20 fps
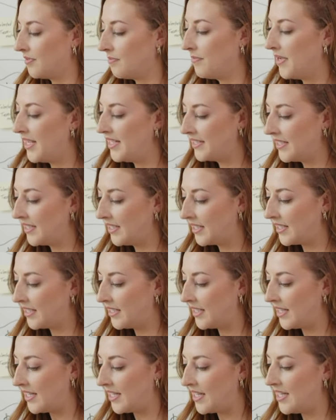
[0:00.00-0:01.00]

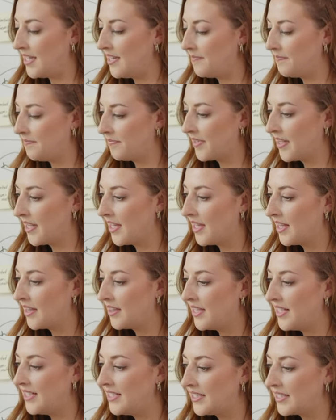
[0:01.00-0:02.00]
Basically,
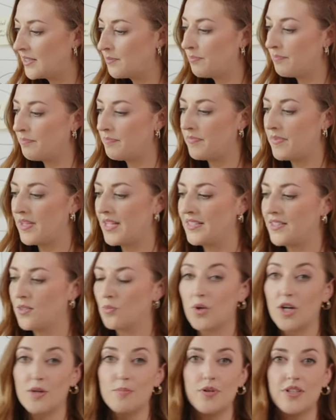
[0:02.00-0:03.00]
this is the
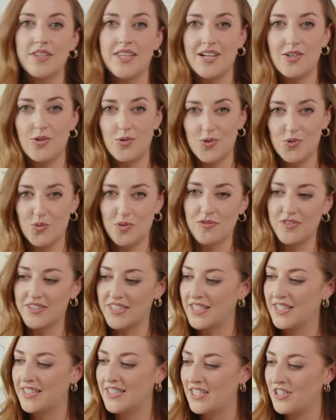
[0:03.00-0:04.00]
workbook that goes with
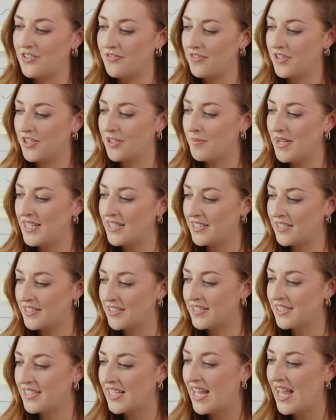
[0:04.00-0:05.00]
Facilitation
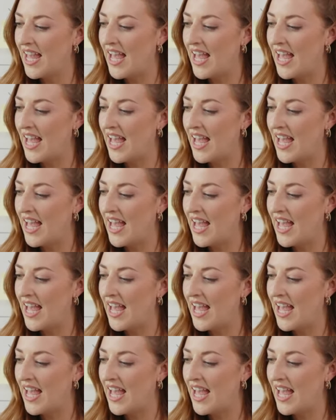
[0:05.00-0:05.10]
Fundamentals,